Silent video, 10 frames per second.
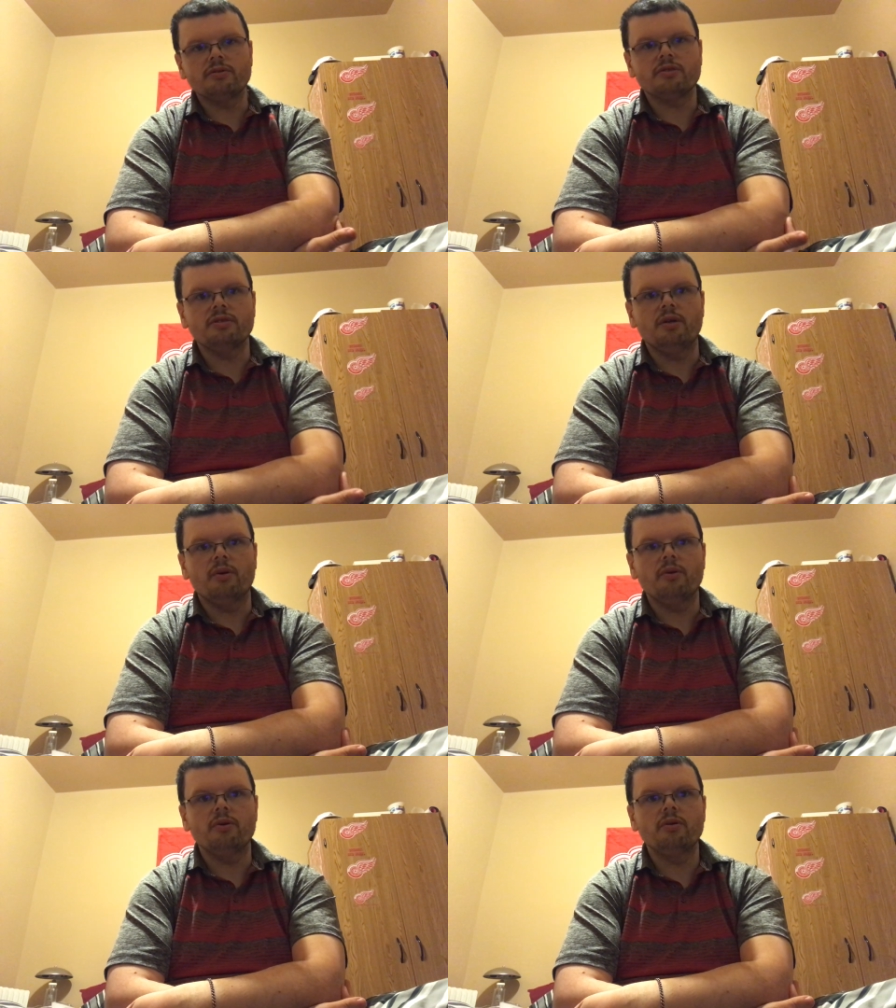So
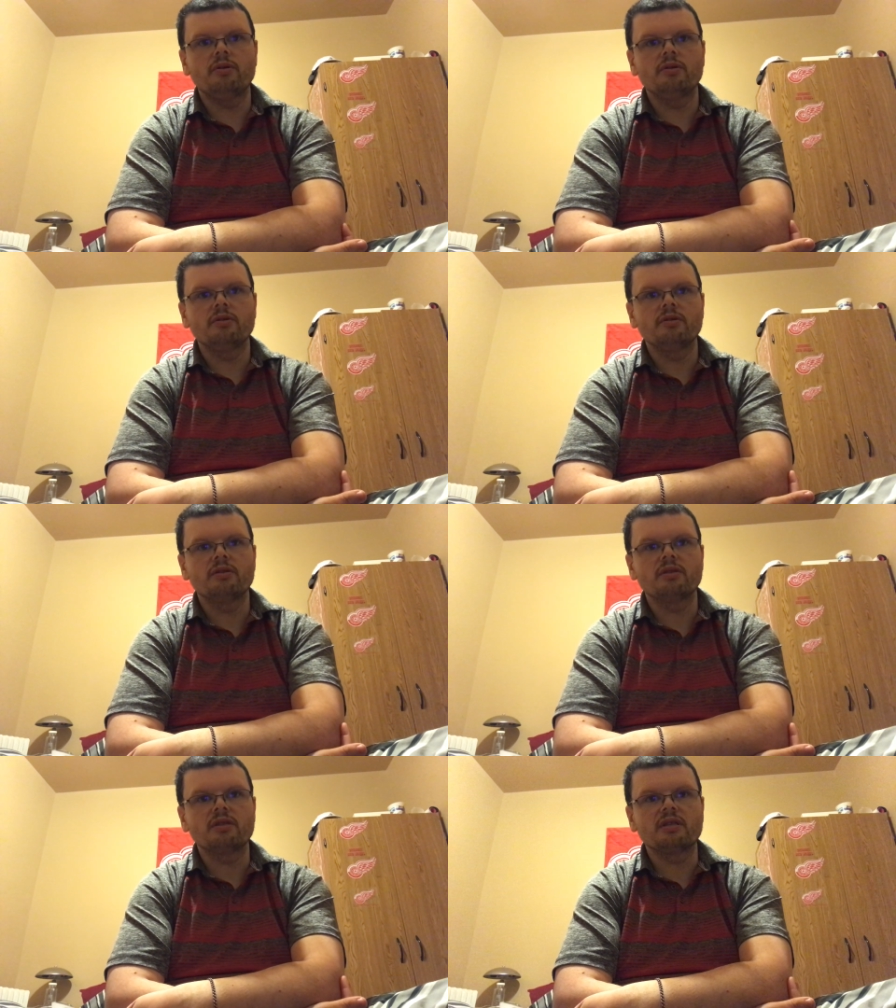
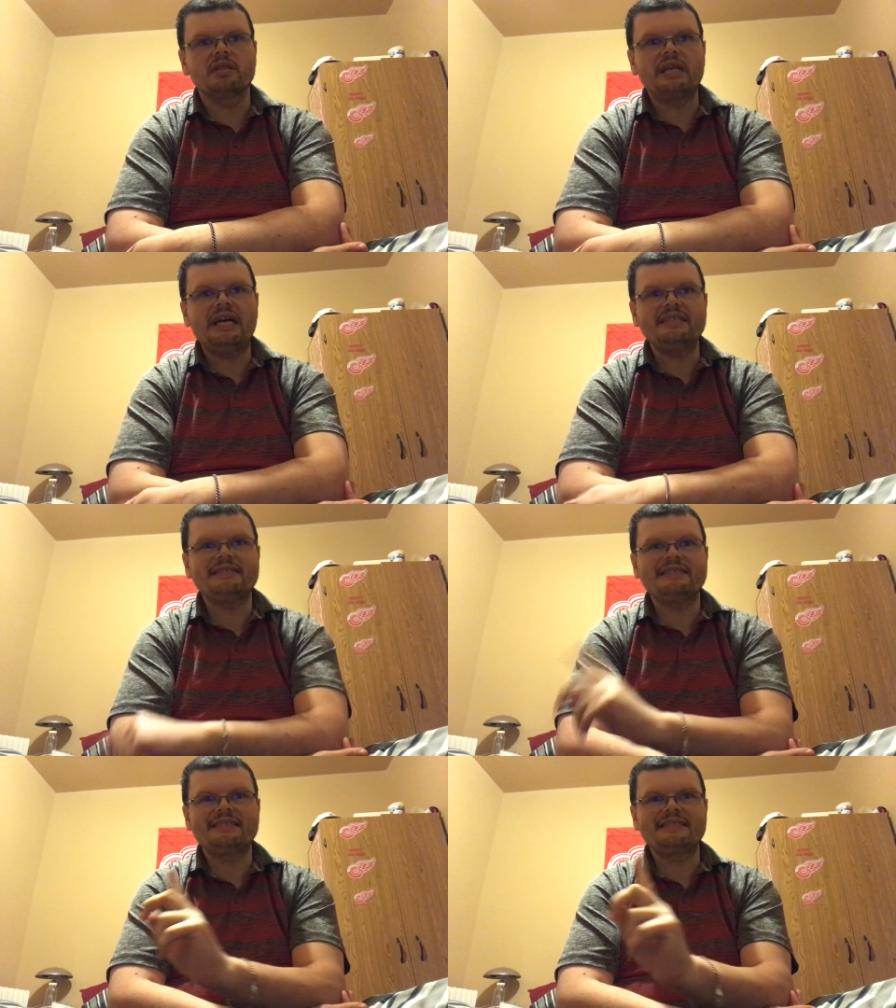
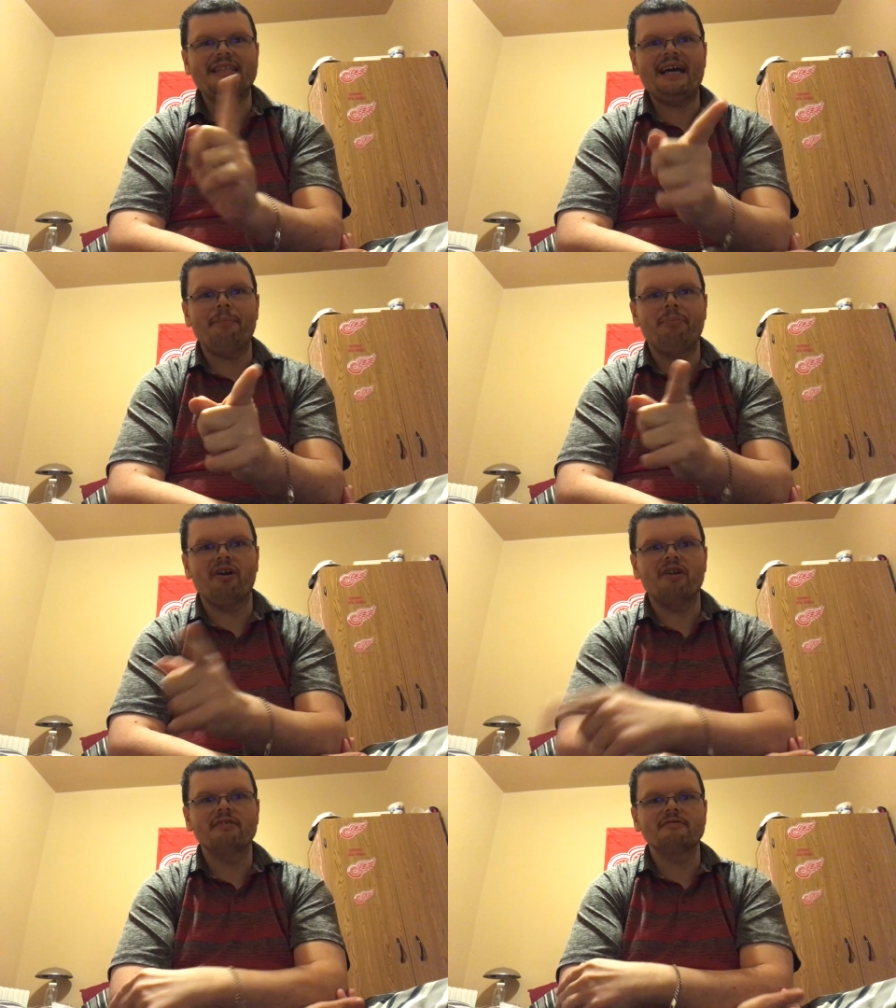that's that
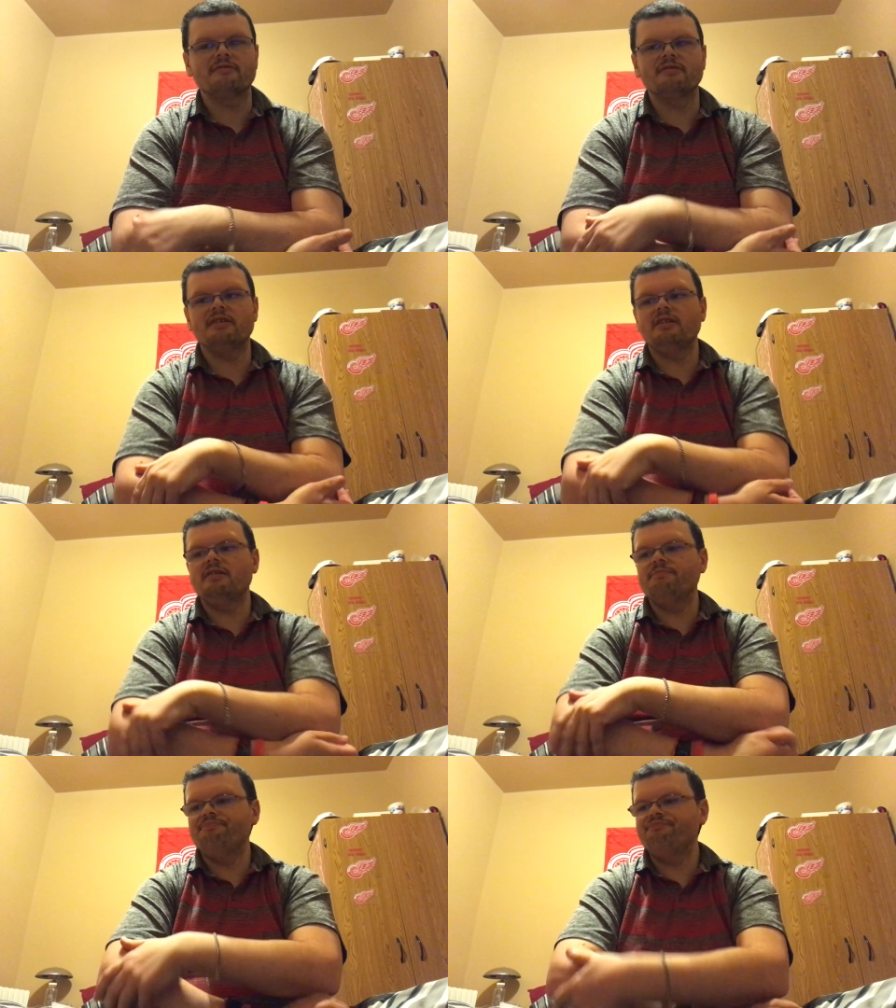part.
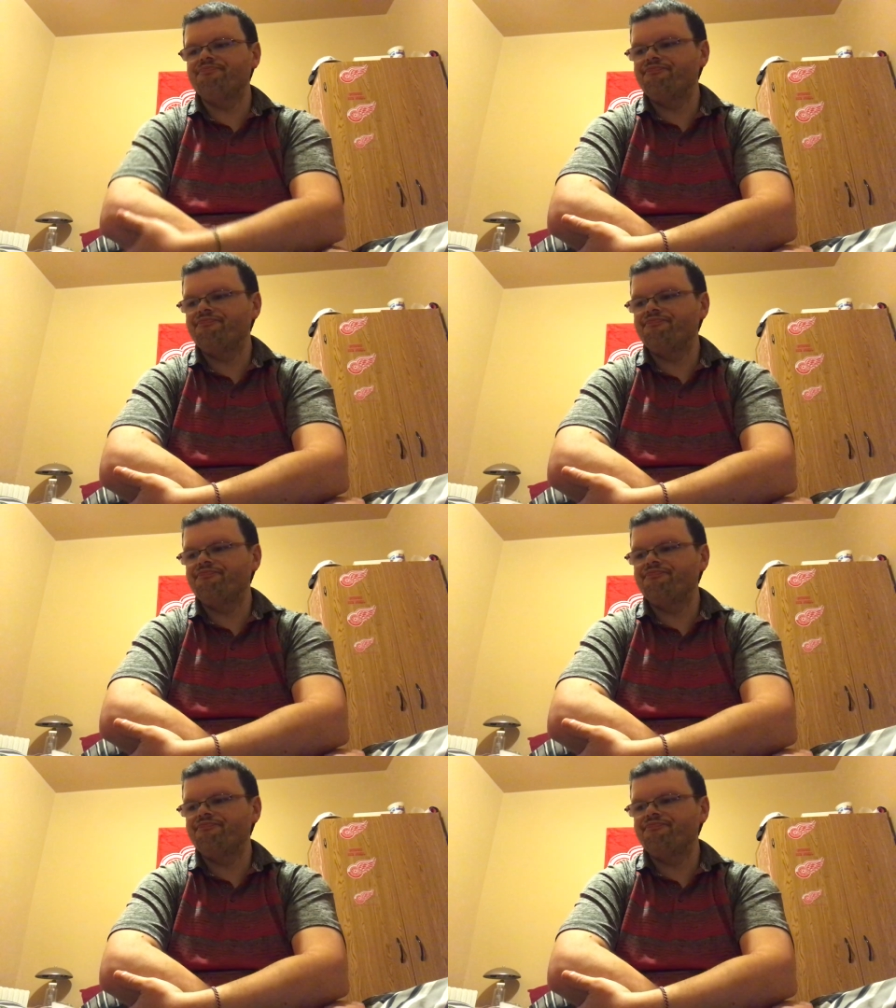Um,